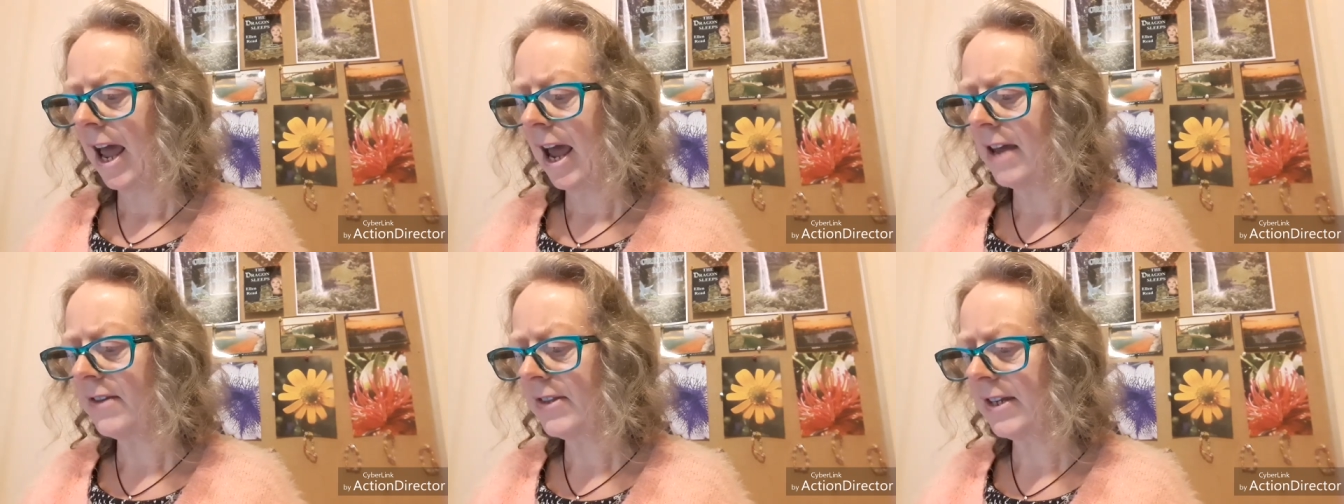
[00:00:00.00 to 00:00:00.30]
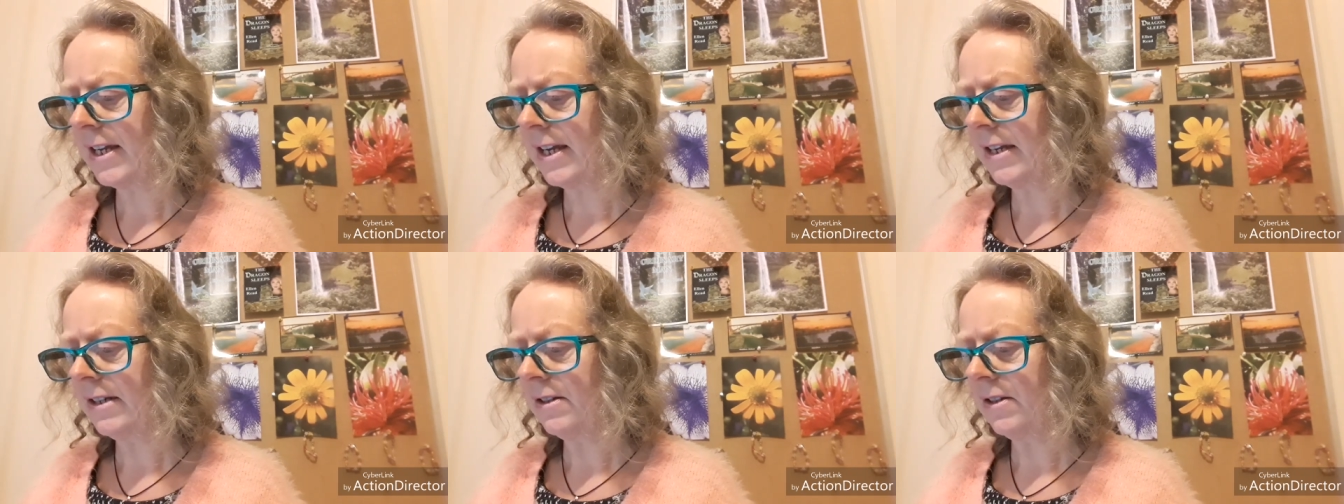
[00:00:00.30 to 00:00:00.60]
At
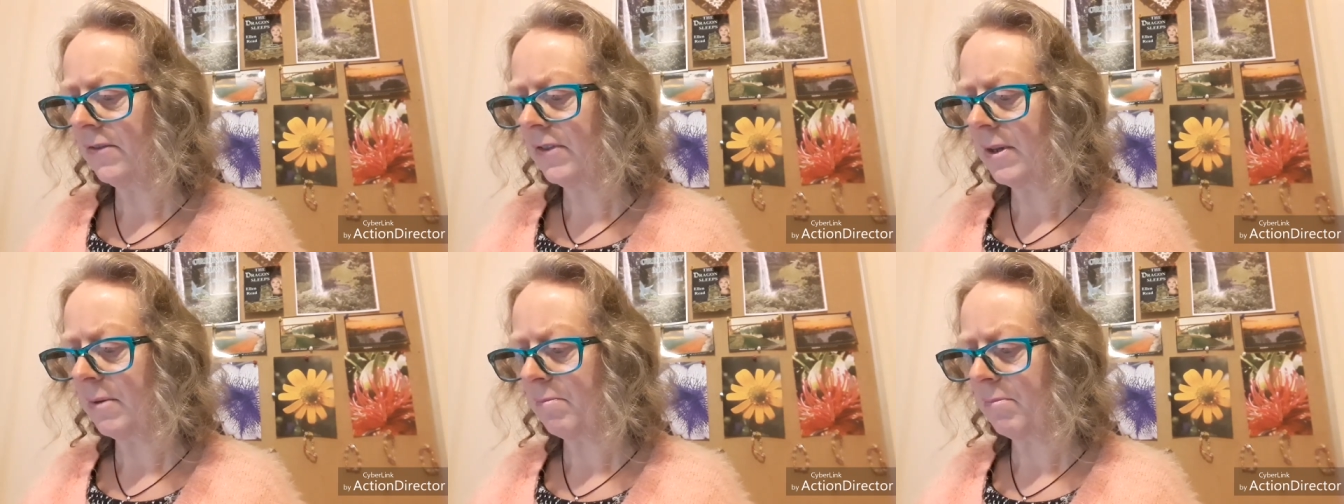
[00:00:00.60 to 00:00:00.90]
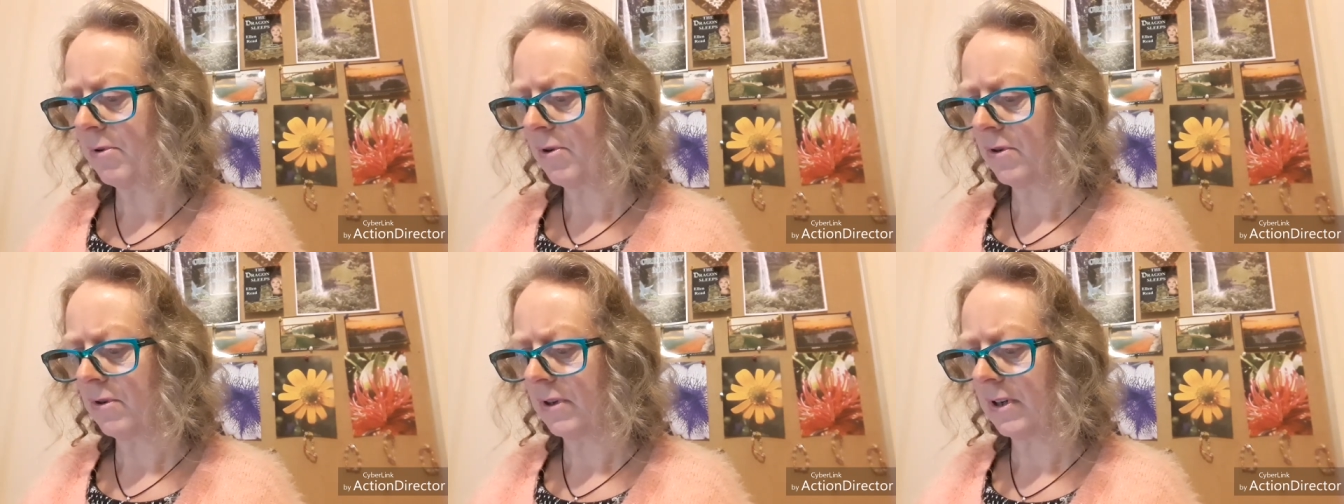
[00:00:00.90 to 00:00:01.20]
the end of the
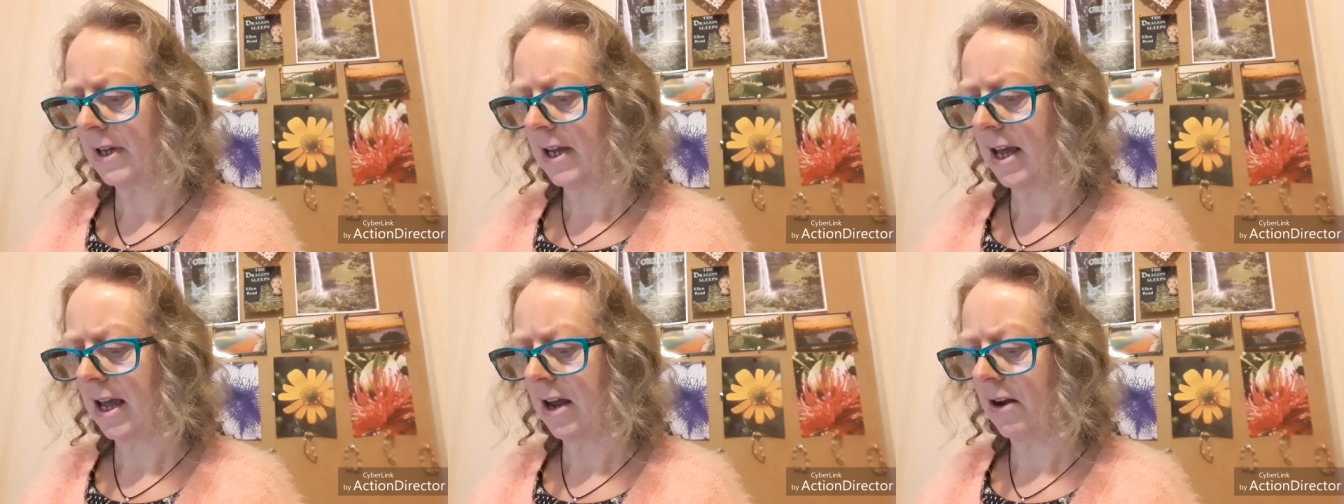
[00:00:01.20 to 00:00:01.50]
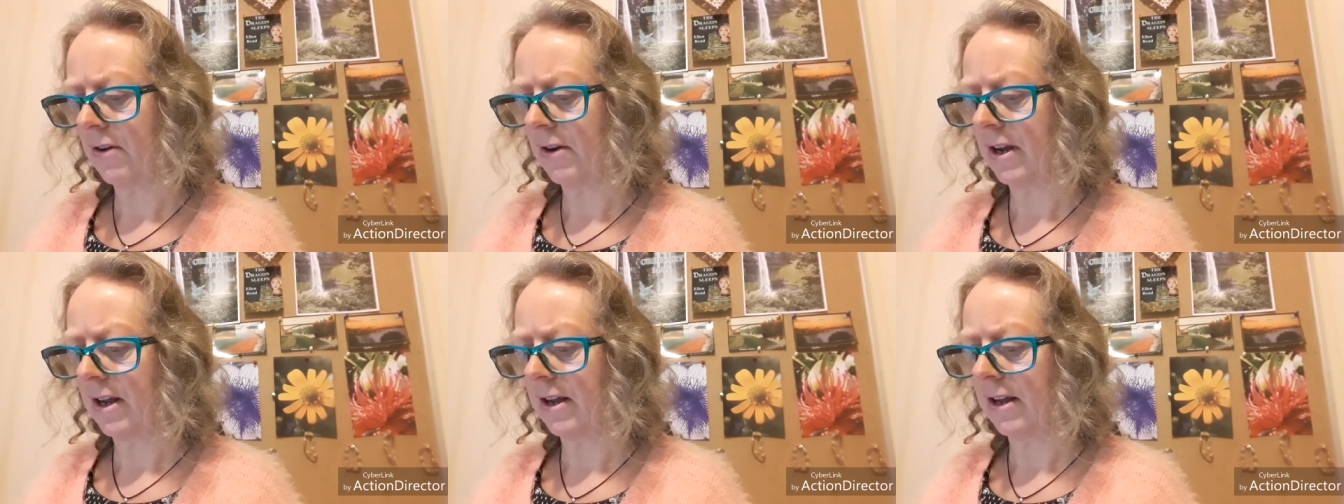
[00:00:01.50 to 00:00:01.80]
book
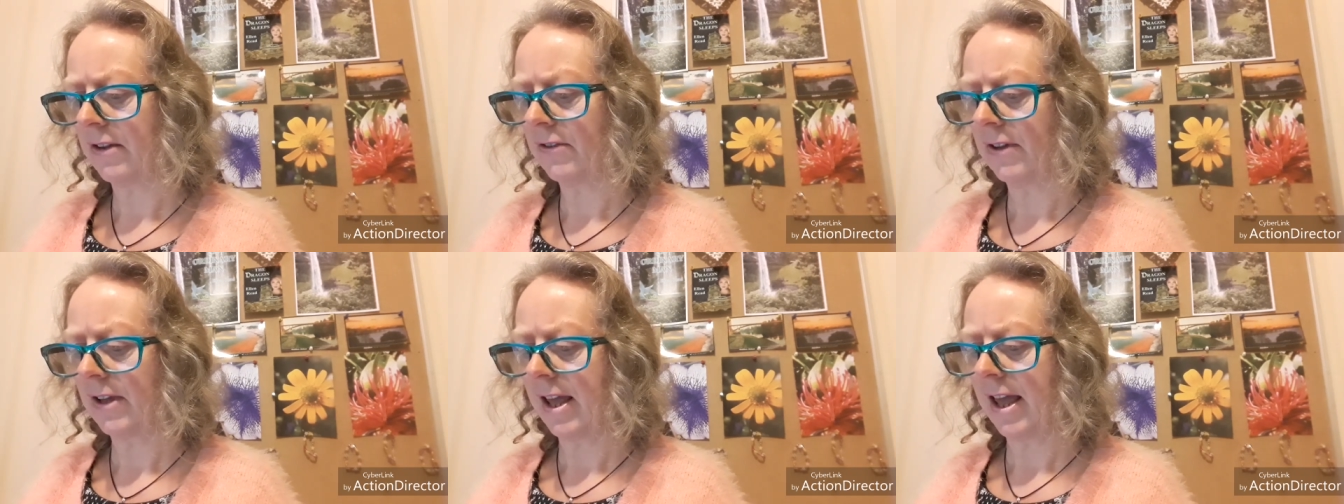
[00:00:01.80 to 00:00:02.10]
are a